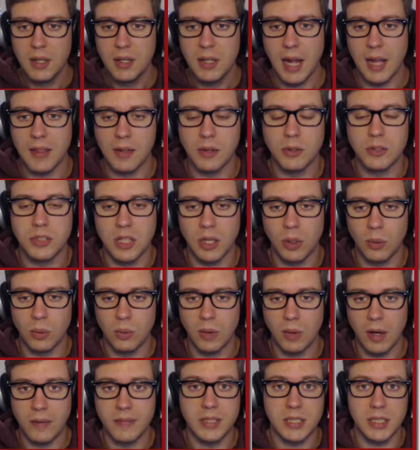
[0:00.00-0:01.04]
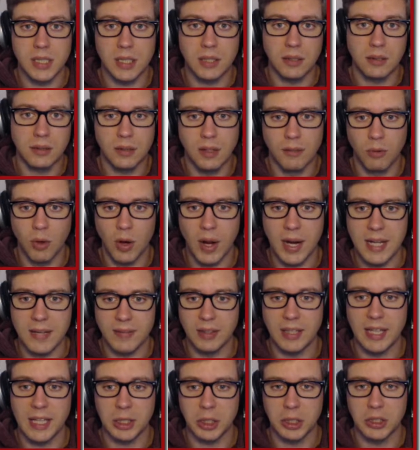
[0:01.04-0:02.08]
and those know, obviously, a variety of
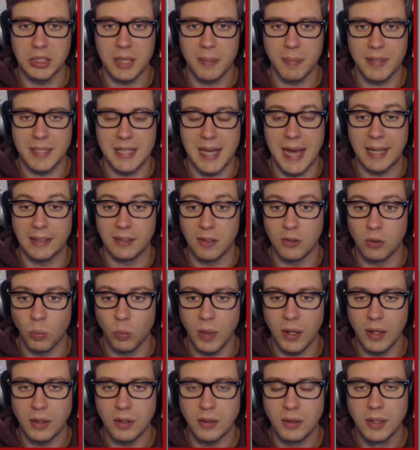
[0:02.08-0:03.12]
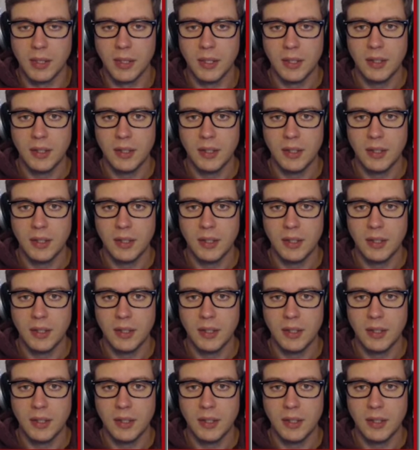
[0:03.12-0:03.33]
Electric-type attacks as well.